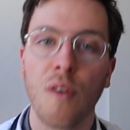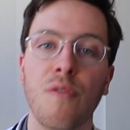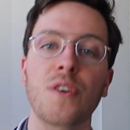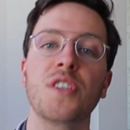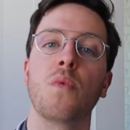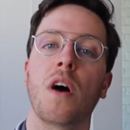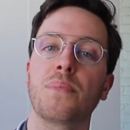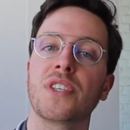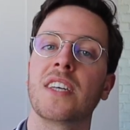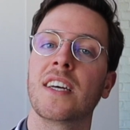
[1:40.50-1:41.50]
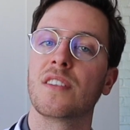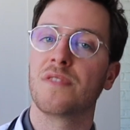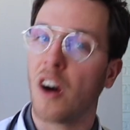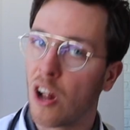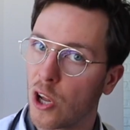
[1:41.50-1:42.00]
41% of
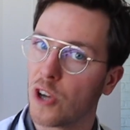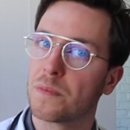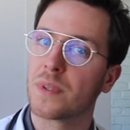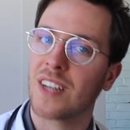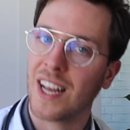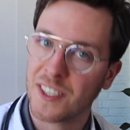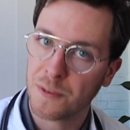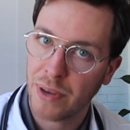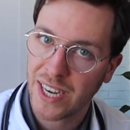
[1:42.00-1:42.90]
all hospitalized